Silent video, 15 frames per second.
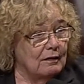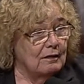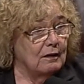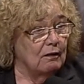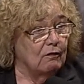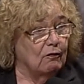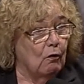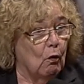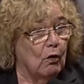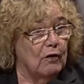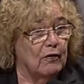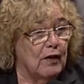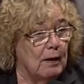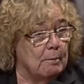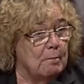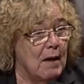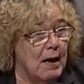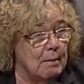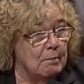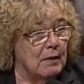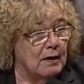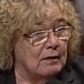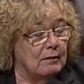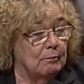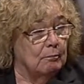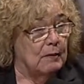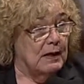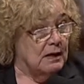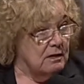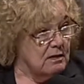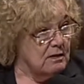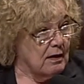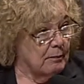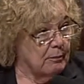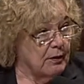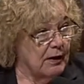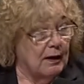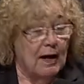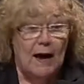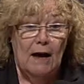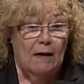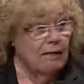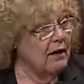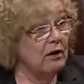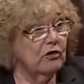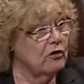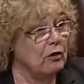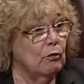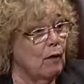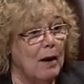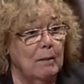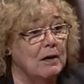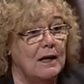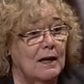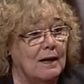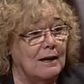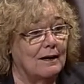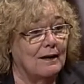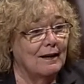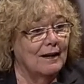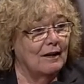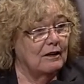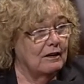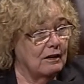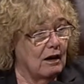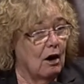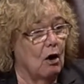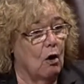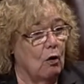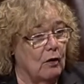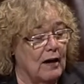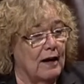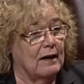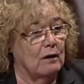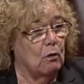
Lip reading: The Fourth Amendment means something, and there's a remedy. Go get a